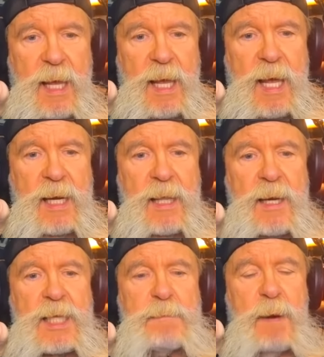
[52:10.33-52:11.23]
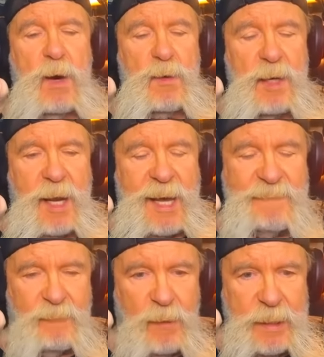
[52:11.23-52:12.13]
and it exploded
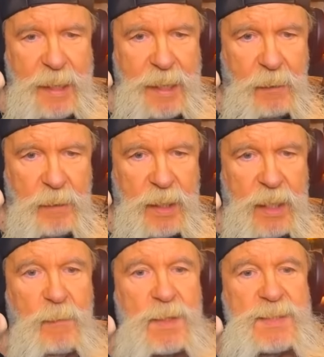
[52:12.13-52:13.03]
halfway down, and it was a